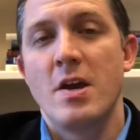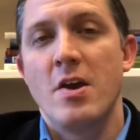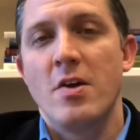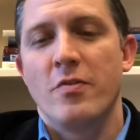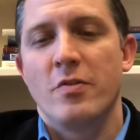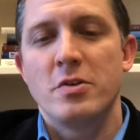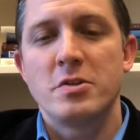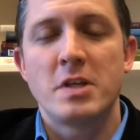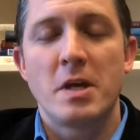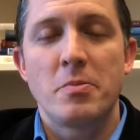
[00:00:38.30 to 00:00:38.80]

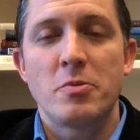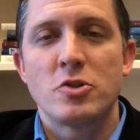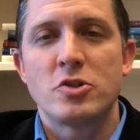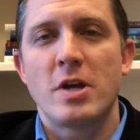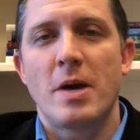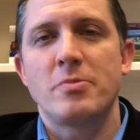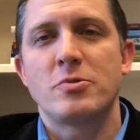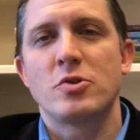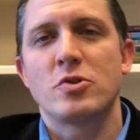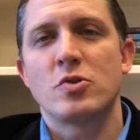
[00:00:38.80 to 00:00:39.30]
1 Samuel
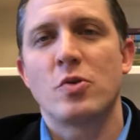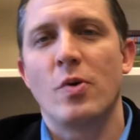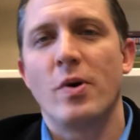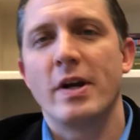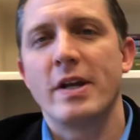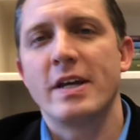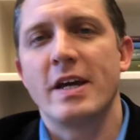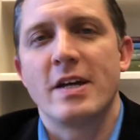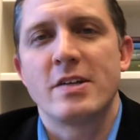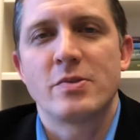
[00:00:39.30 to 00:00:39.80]
chapter
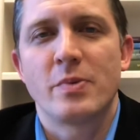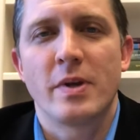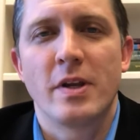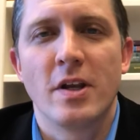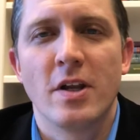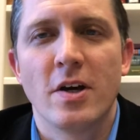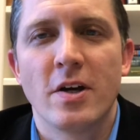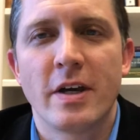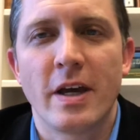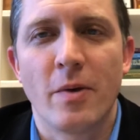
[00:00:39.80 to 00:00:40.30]
20, as we
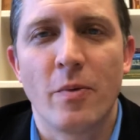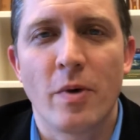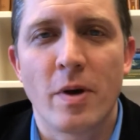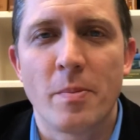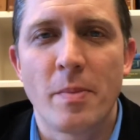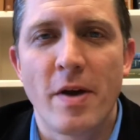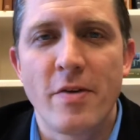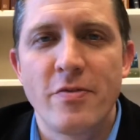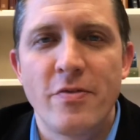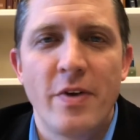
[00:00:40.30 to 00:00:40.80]
look at one of
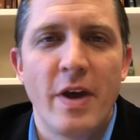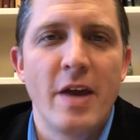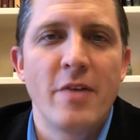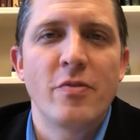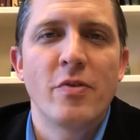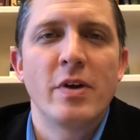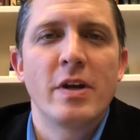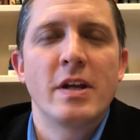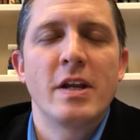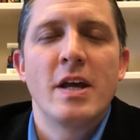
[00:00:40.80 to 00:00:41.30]
my
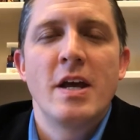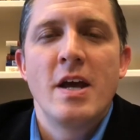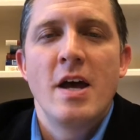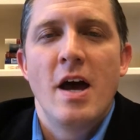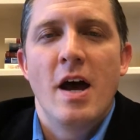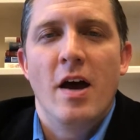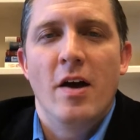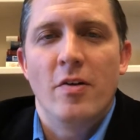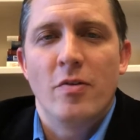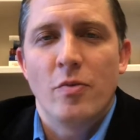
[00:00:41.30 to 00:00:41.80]
favorite
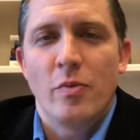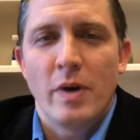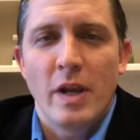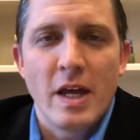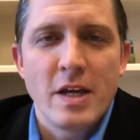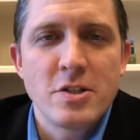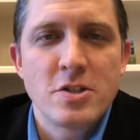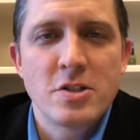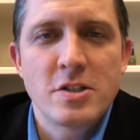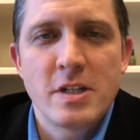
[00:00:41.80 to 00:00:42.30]

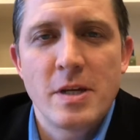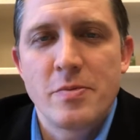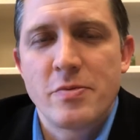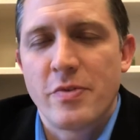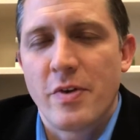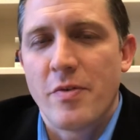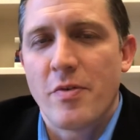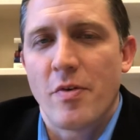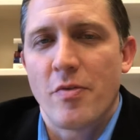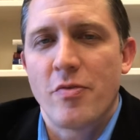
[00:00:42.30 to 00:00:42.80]
relationships,
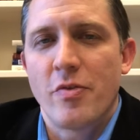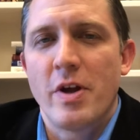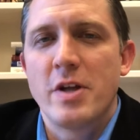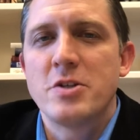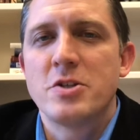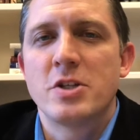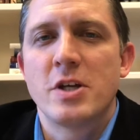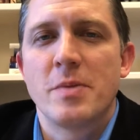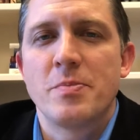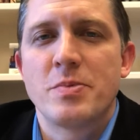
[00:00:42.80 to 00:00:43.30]
favorite
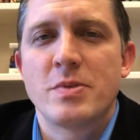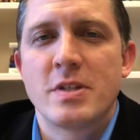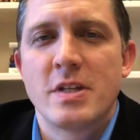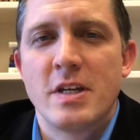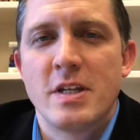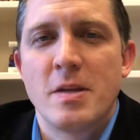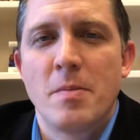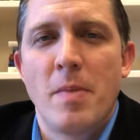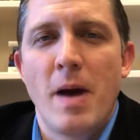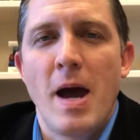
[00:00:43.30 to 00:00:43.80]
friendships
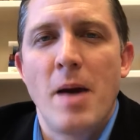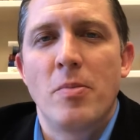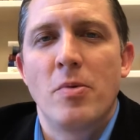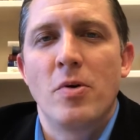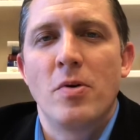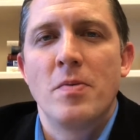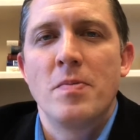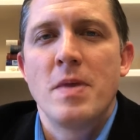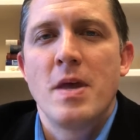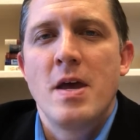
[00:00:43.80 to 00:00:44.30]
in the
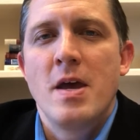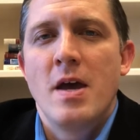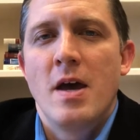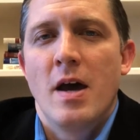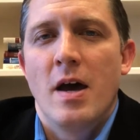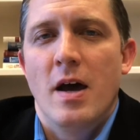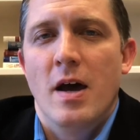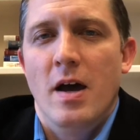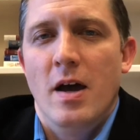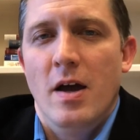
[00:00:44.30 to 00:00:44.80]
Bible,
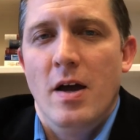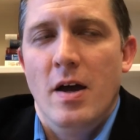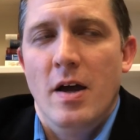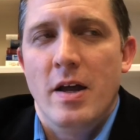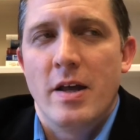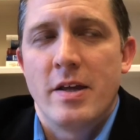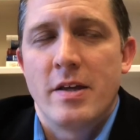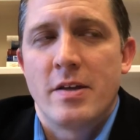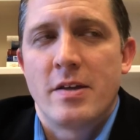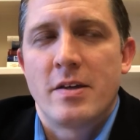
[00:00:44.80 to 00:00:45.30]

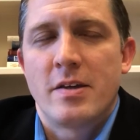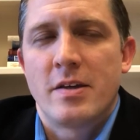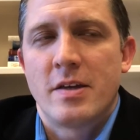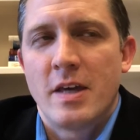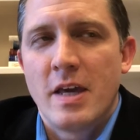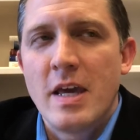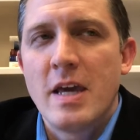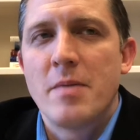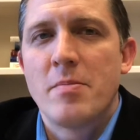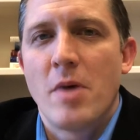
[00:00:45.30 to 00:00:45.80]
a
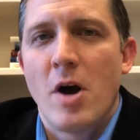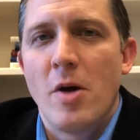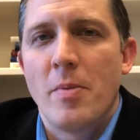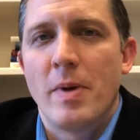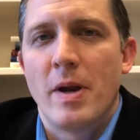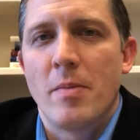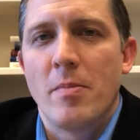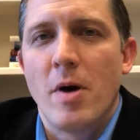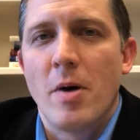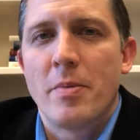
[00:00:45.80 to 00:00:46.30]
key
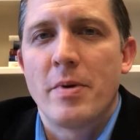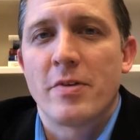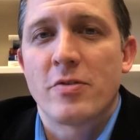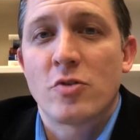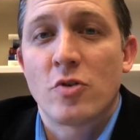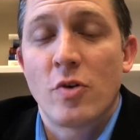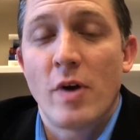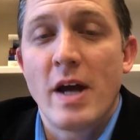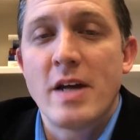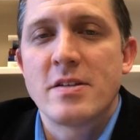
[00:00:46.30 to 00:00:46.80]
moment, a moment of
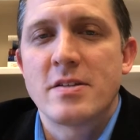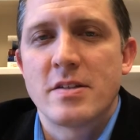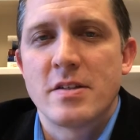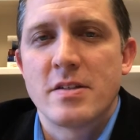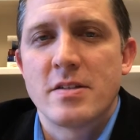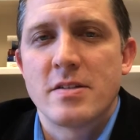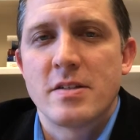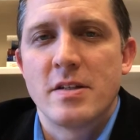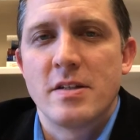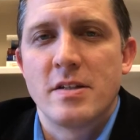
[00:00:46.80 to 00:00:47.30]

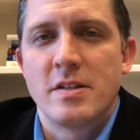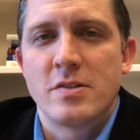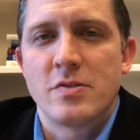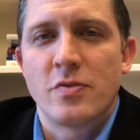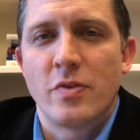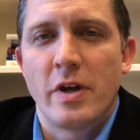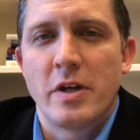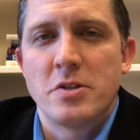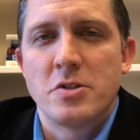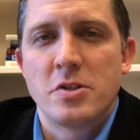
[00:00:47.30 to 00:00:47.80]
crisis in this
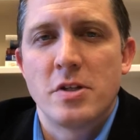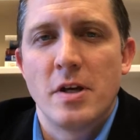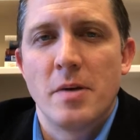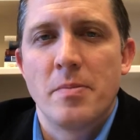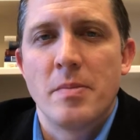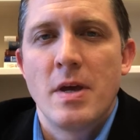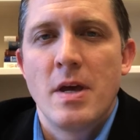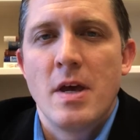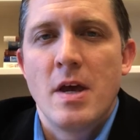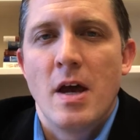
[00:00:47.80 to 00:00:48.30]
friendship
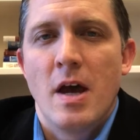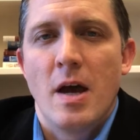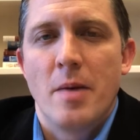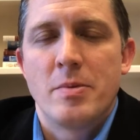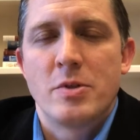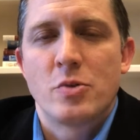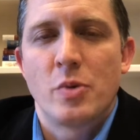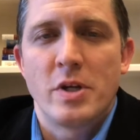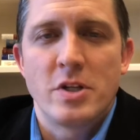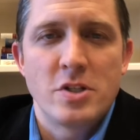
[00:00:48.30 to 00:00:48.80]

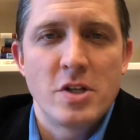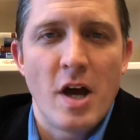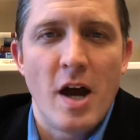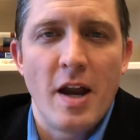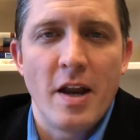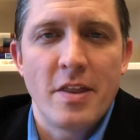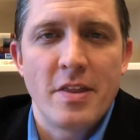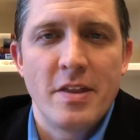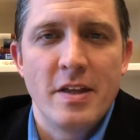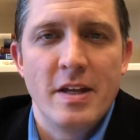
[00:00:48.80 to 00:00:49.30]
between
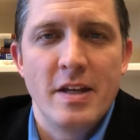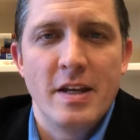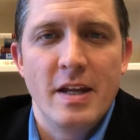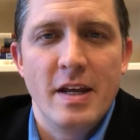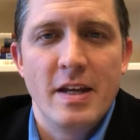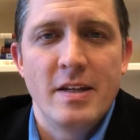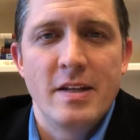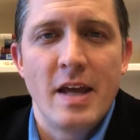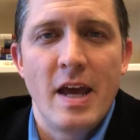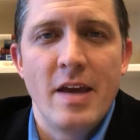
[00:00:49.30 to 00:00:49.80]
Jonathan
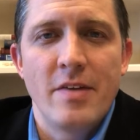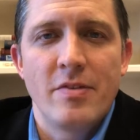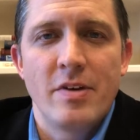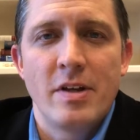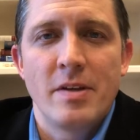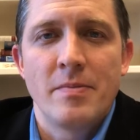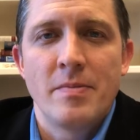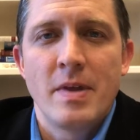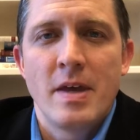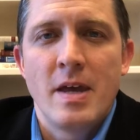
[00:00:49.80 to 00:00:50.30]
and
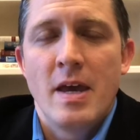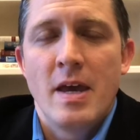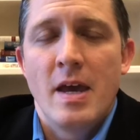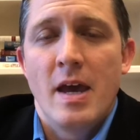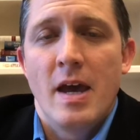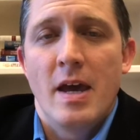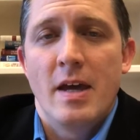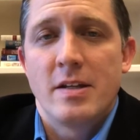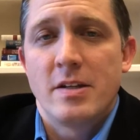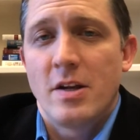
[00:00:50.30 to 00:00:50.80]
David.
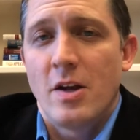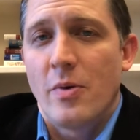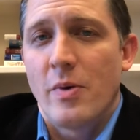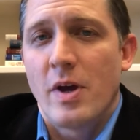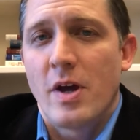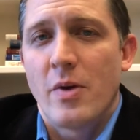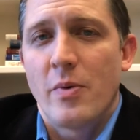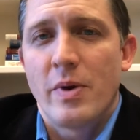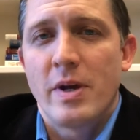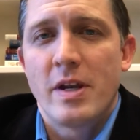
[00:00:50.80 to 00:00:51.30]
And, you know,
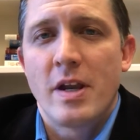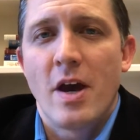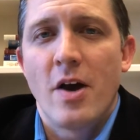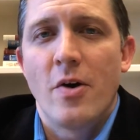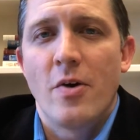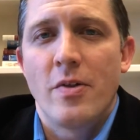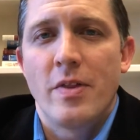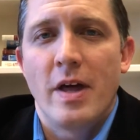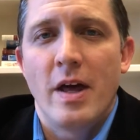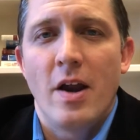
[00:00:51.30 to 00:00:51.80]
we
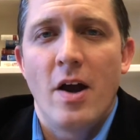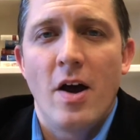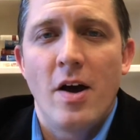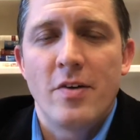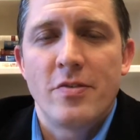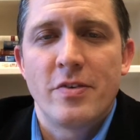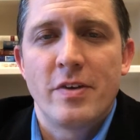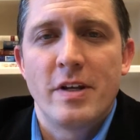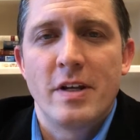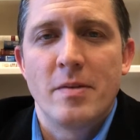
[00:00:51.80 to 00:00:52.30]
know that
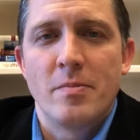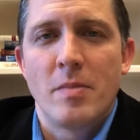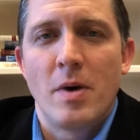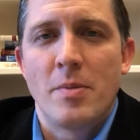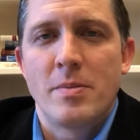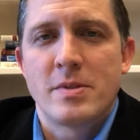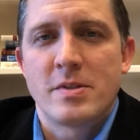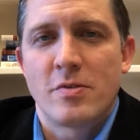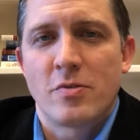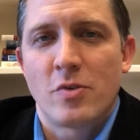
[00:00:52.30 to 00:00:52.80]
often in
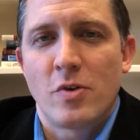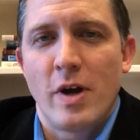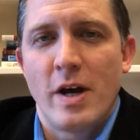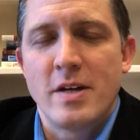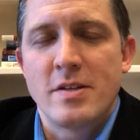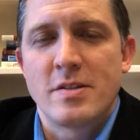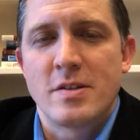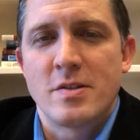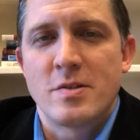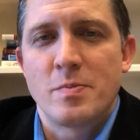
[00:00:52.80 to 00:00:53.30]
moments of
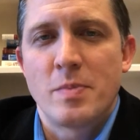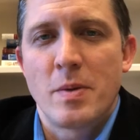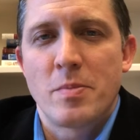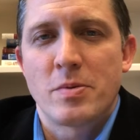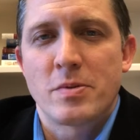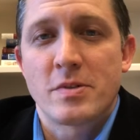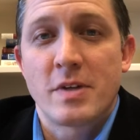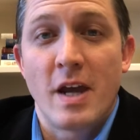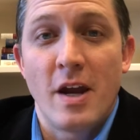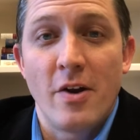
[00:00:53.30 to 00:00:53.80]
crisis,
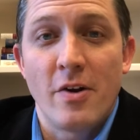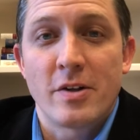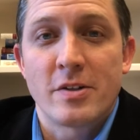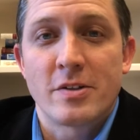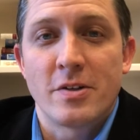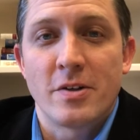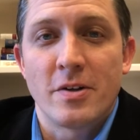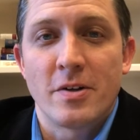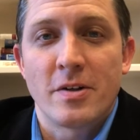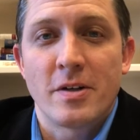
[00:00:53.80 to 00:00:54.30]
people's
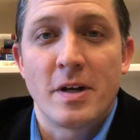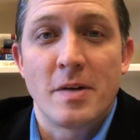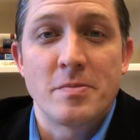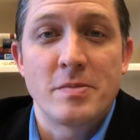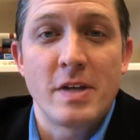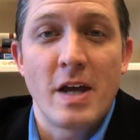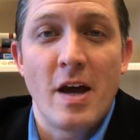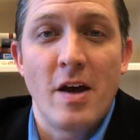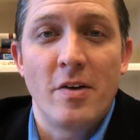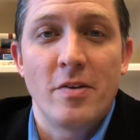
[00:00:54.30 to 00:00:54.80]
character comes
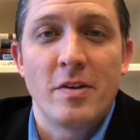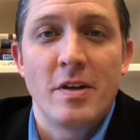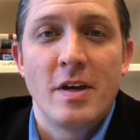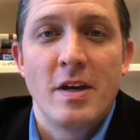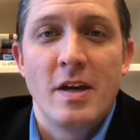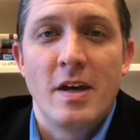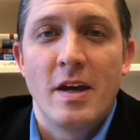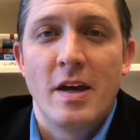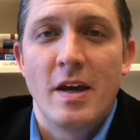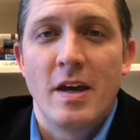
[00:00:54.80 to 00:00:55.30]
out
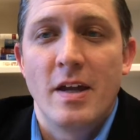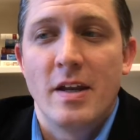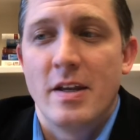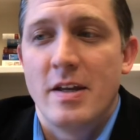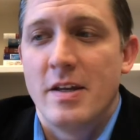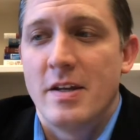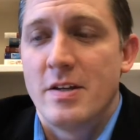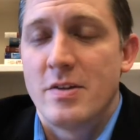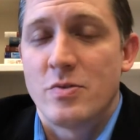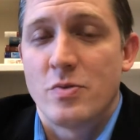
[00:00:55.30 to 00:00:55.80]

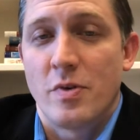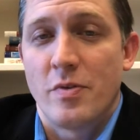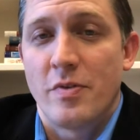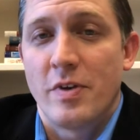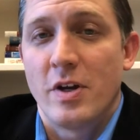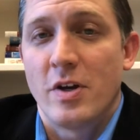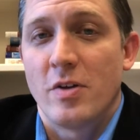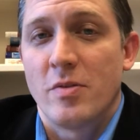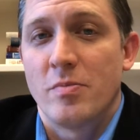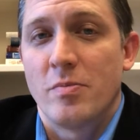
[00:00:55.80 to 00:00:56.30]
and is
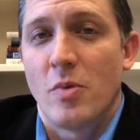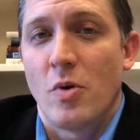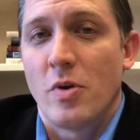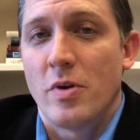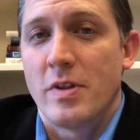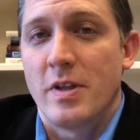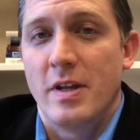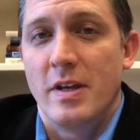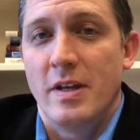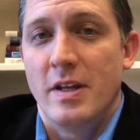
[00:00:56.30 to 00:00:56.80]
revealed more
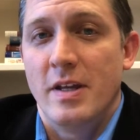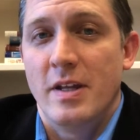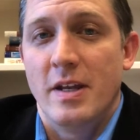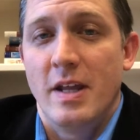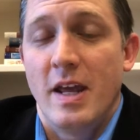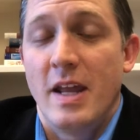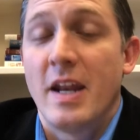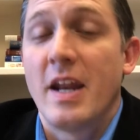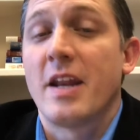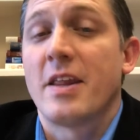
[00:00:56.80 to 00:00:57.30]
than in
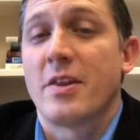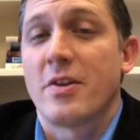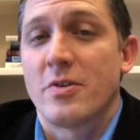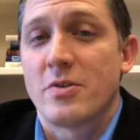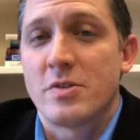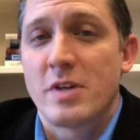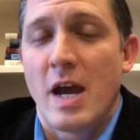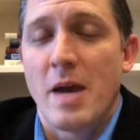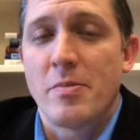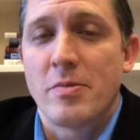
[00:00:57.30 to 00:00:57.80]
any other
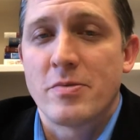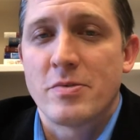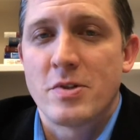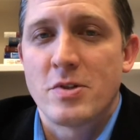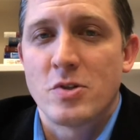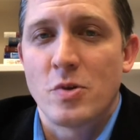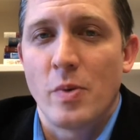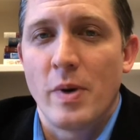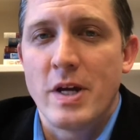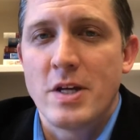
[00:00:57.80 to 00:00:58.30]
type of
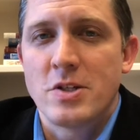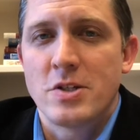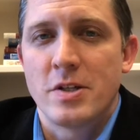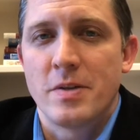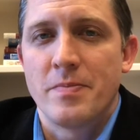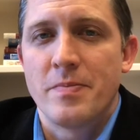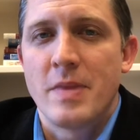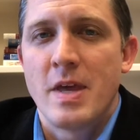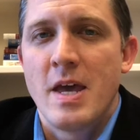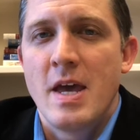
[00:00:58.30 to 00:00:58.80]

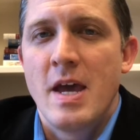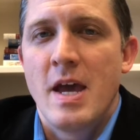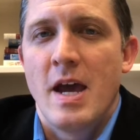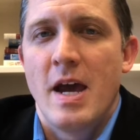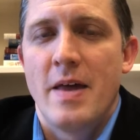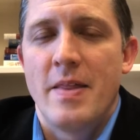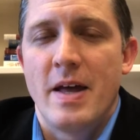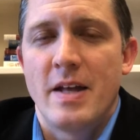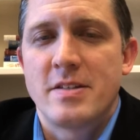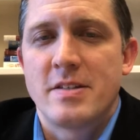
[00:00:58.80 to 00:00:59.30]
situation.
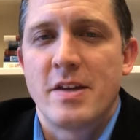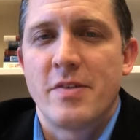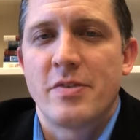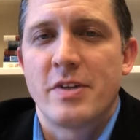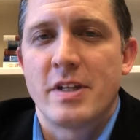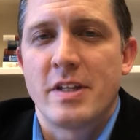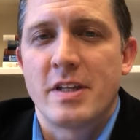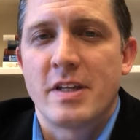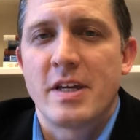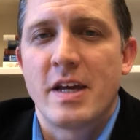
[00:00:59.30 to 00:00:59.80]
And that's
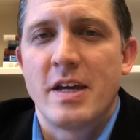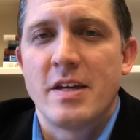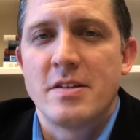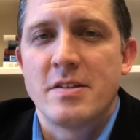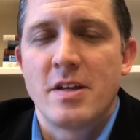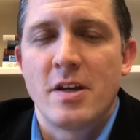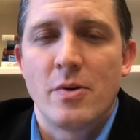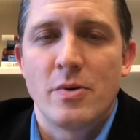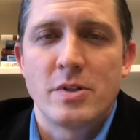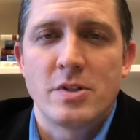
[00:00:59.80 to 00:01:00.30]
definitely the case
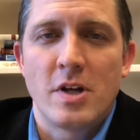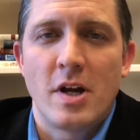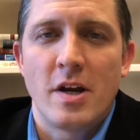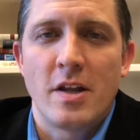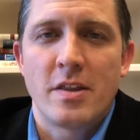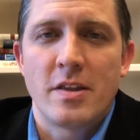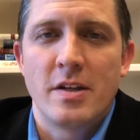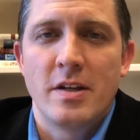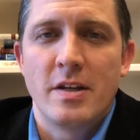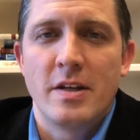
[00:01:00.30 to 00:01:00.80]
here with
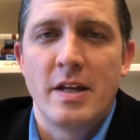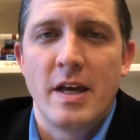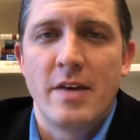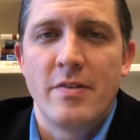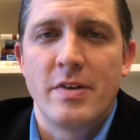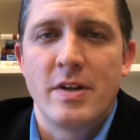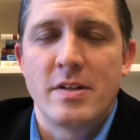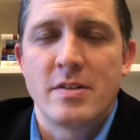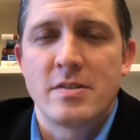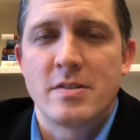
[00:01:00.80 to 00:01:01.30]
Jonathan and
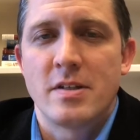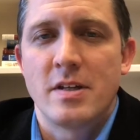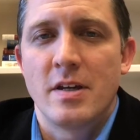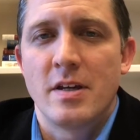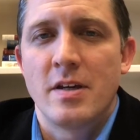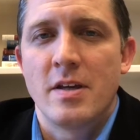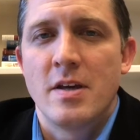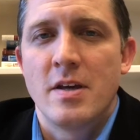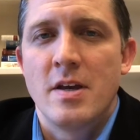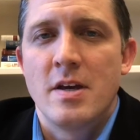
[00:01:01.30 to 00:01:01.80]
David, as
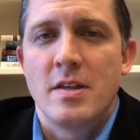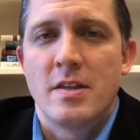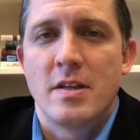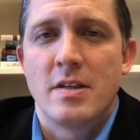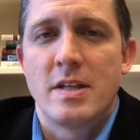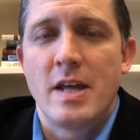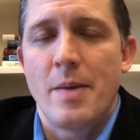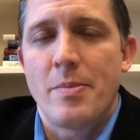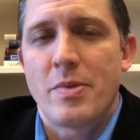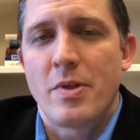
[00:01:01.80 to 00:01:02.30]
the
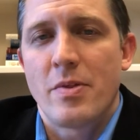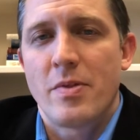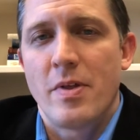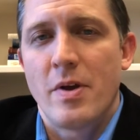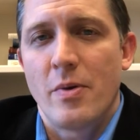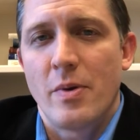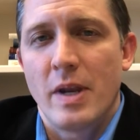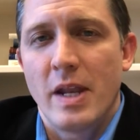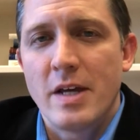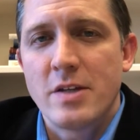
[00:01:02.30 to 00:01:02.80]
depth of their
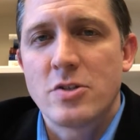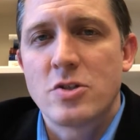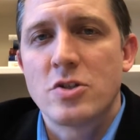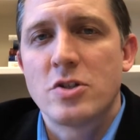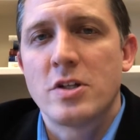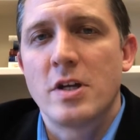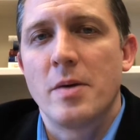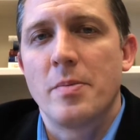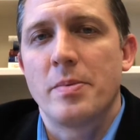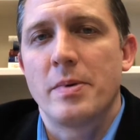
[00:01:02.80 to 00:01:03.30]

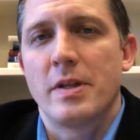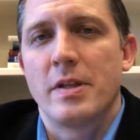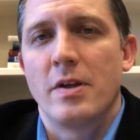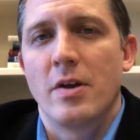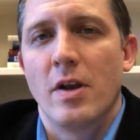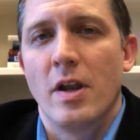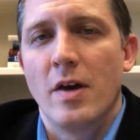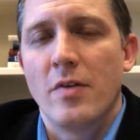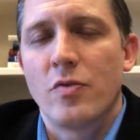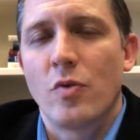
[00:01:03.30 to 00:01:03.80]
relationship and their
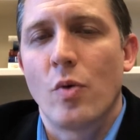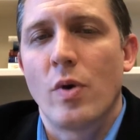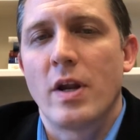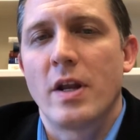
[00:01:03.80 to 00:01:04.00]
love for one